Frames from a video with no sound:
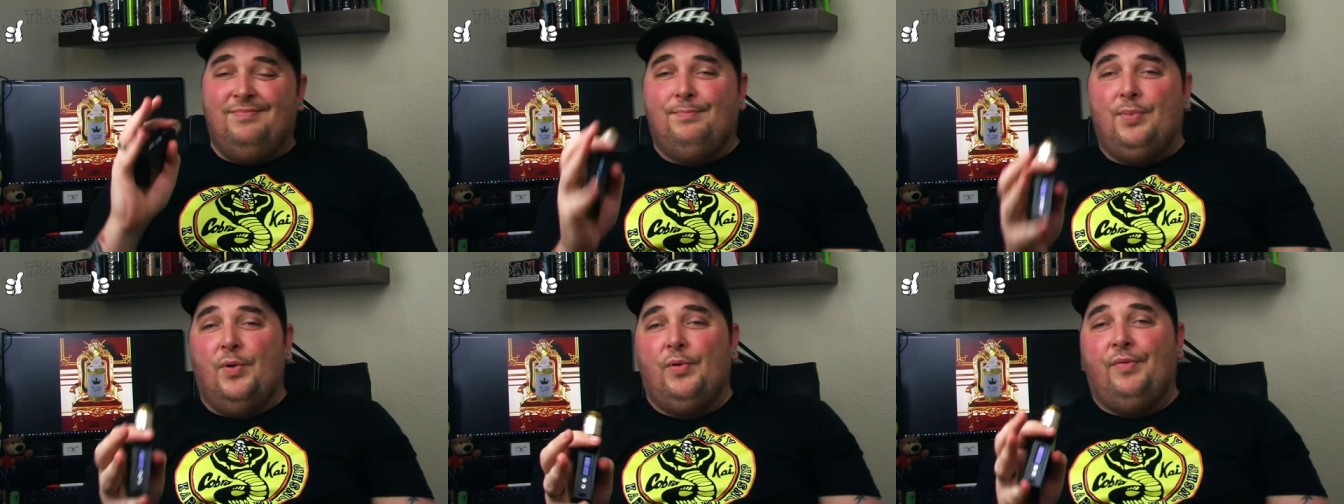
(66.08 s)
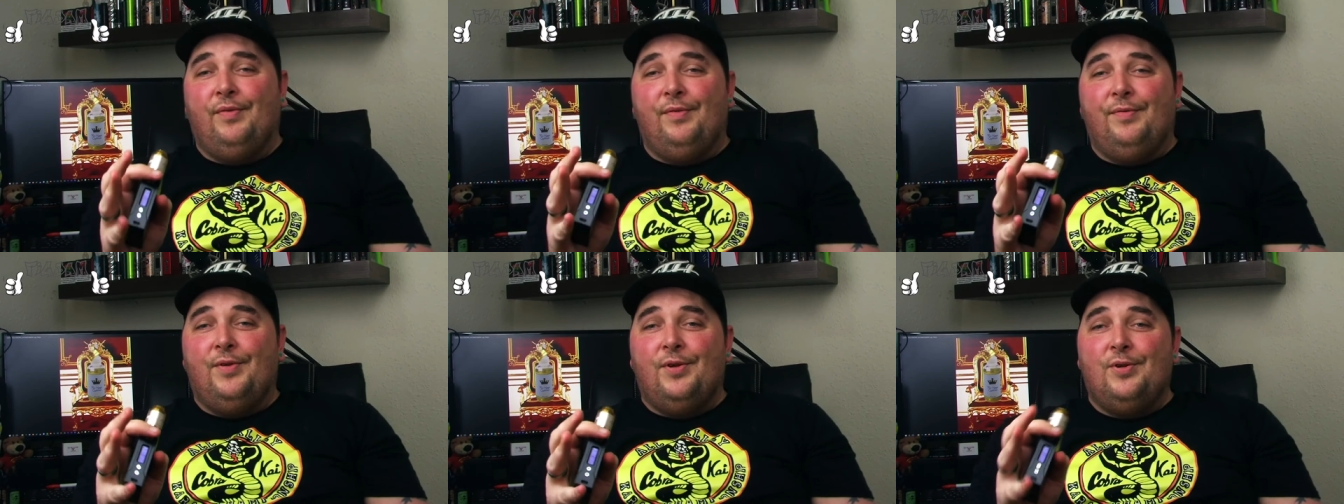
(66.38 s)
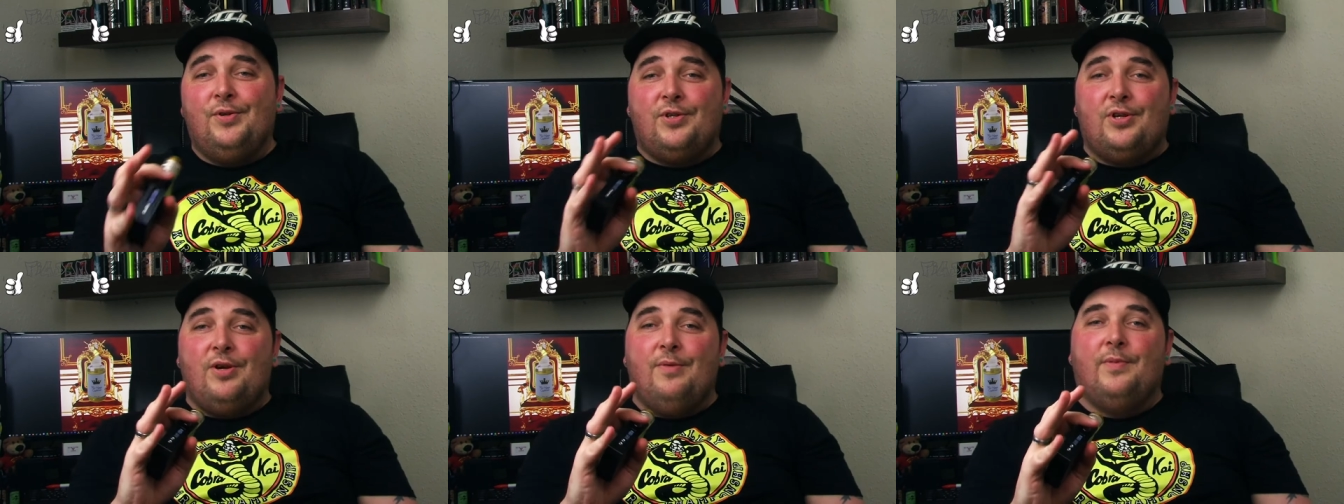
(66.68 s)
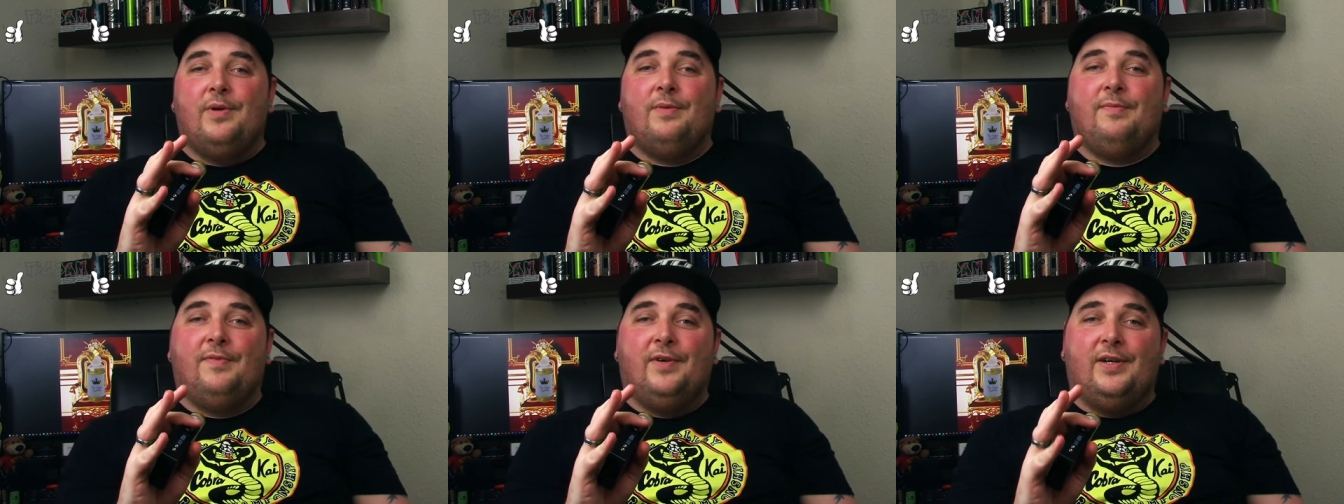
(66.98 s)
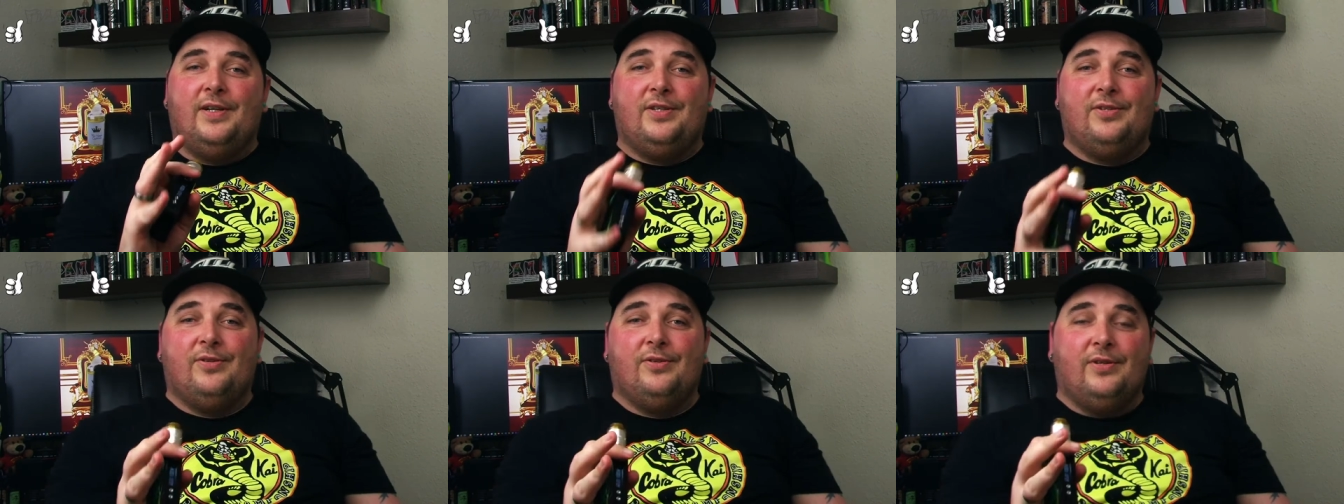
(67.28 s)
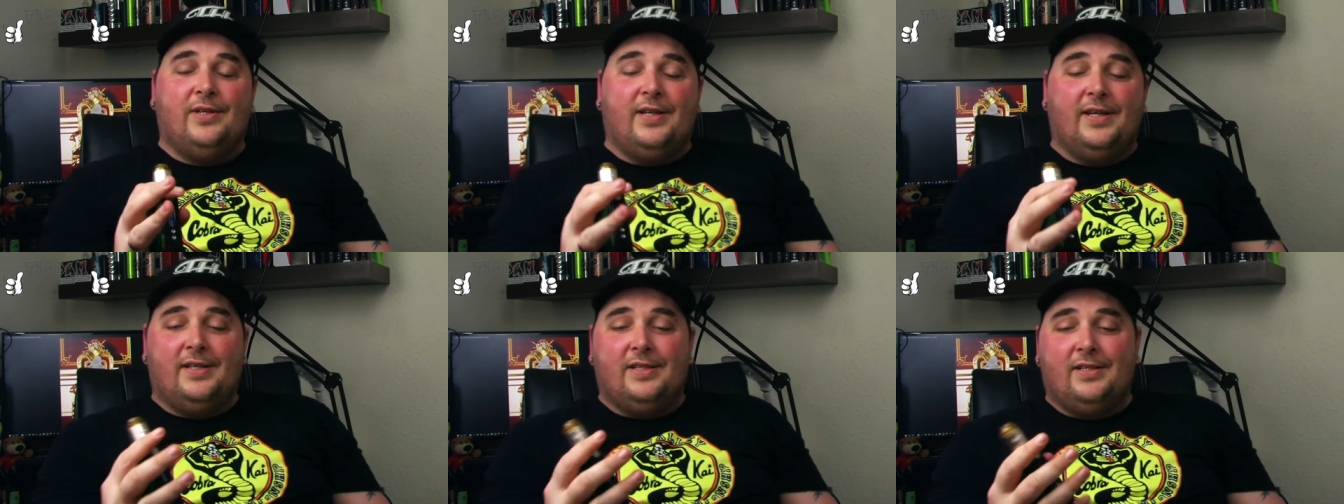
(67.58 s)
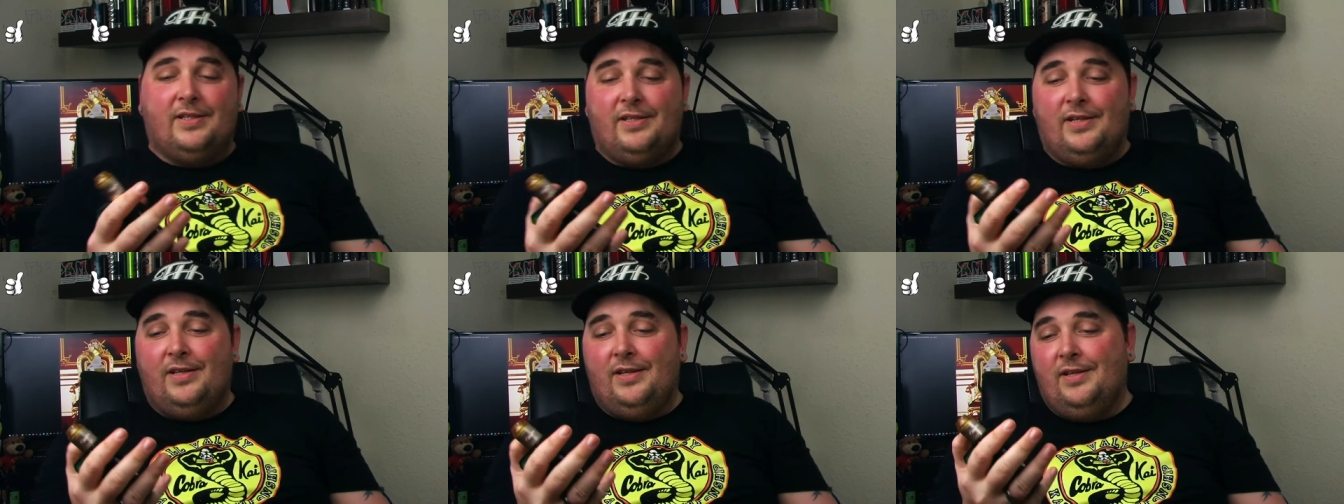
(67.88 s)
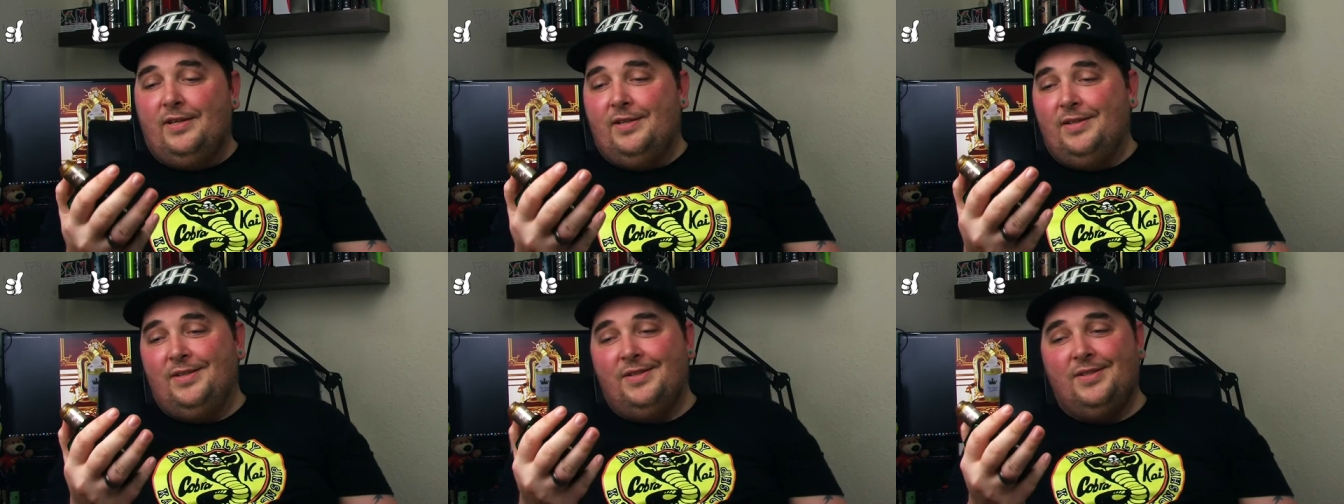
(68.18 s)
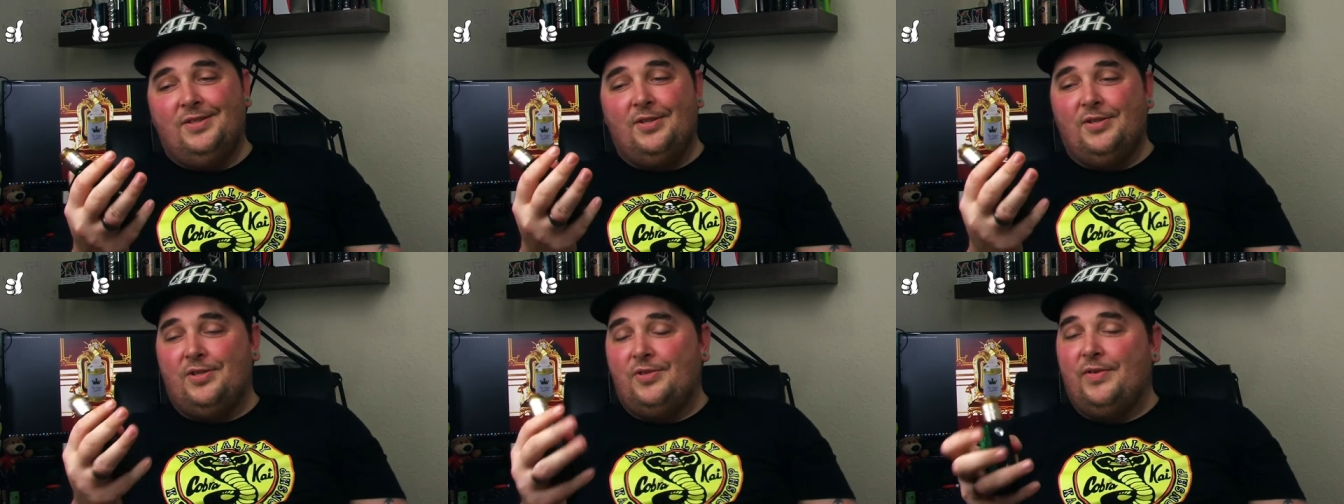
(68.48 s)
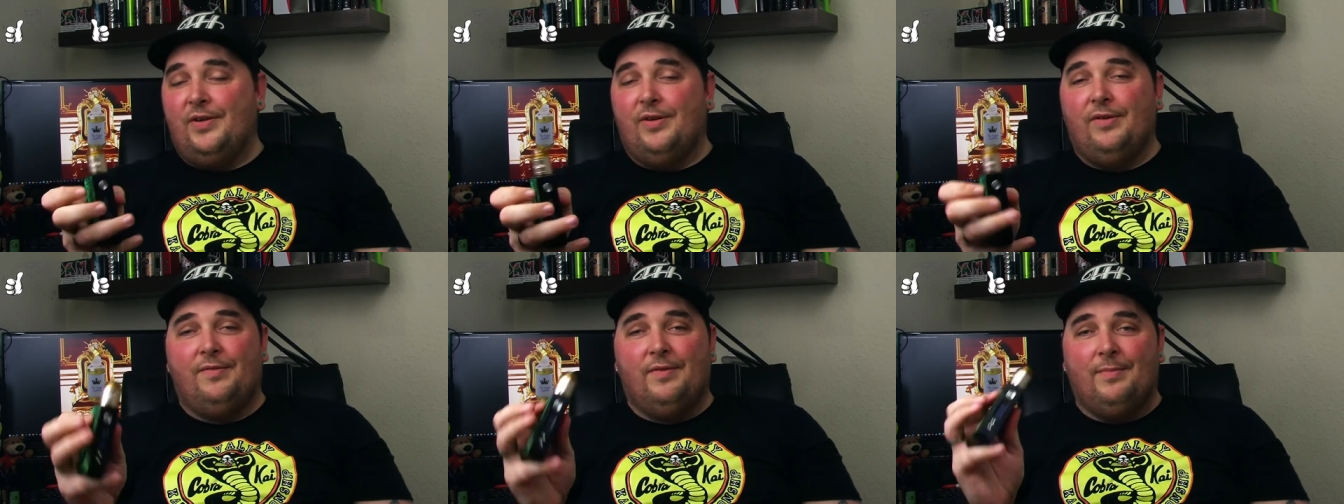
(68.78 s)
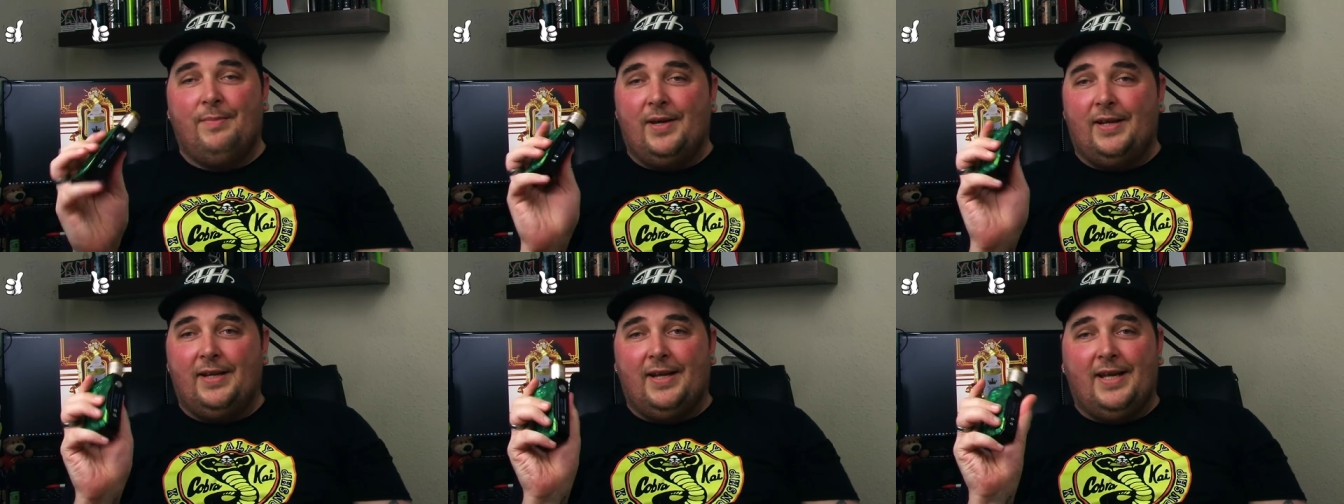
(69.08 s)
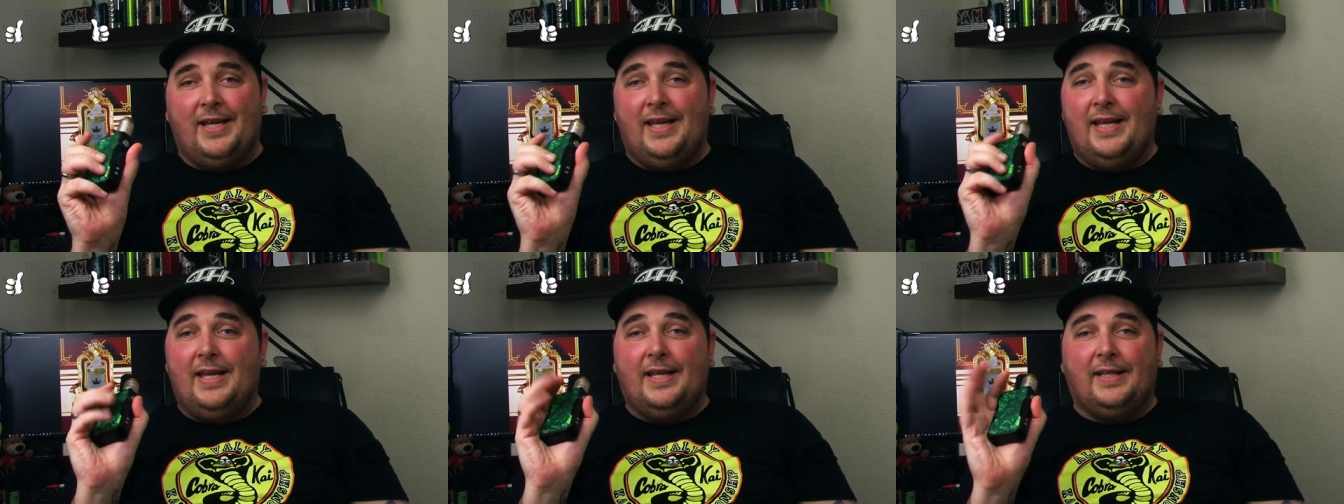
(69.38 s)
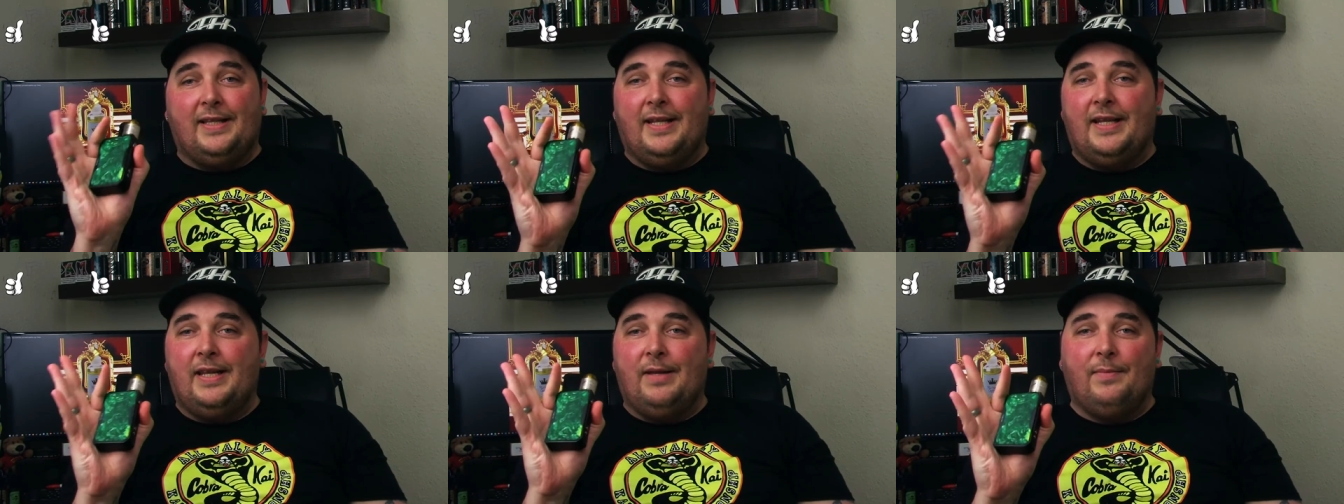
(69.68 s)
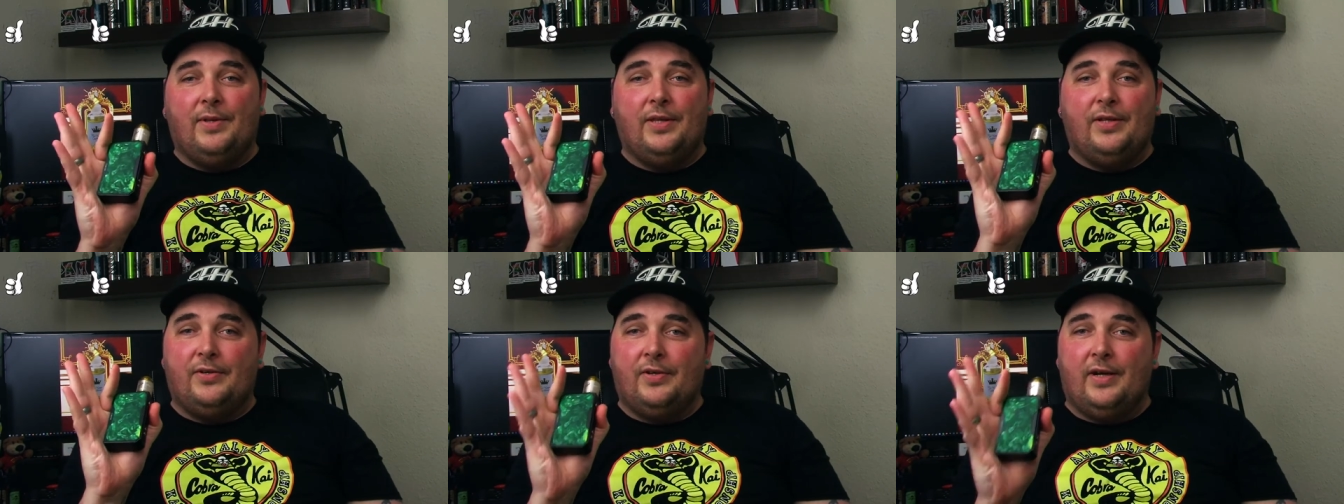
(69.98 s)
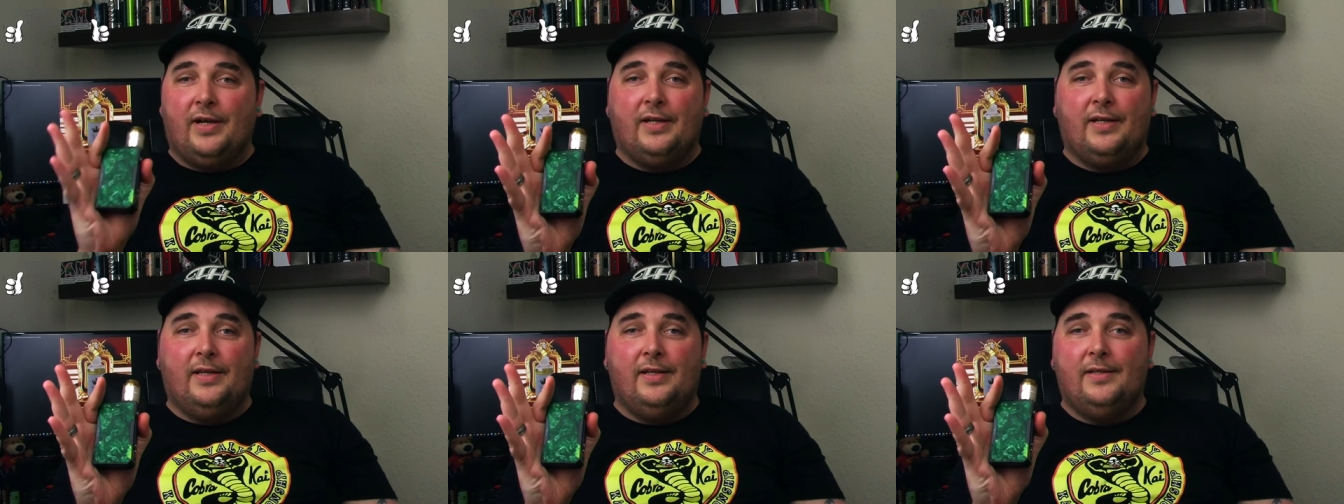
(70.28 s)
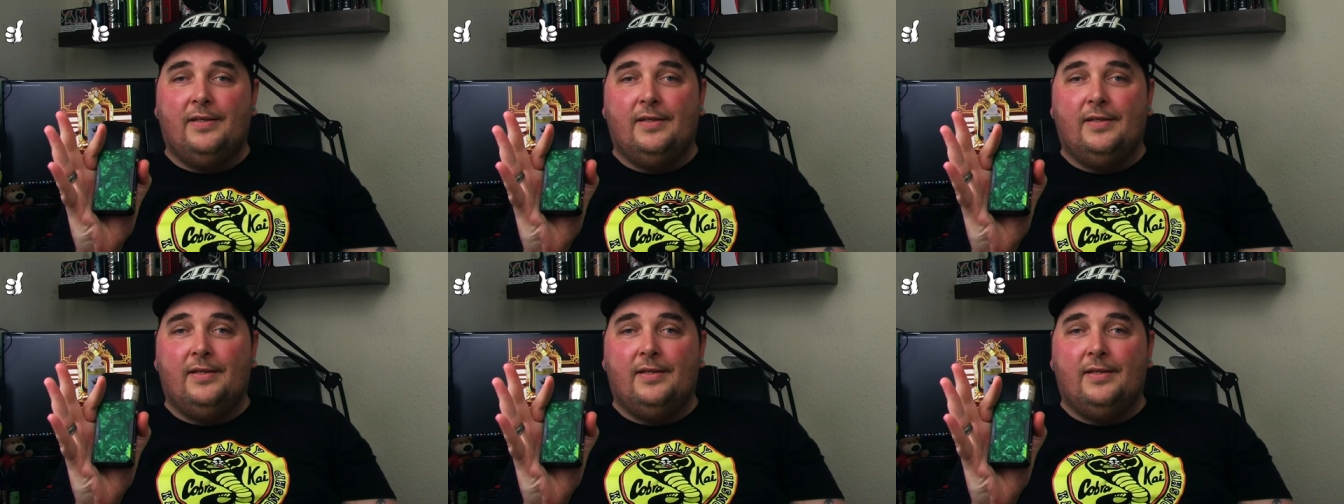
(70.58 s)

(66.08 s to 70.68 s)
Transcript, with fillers: Both reviews coming up very soon, guys. Just straight off the bat, I hate the name of the drag.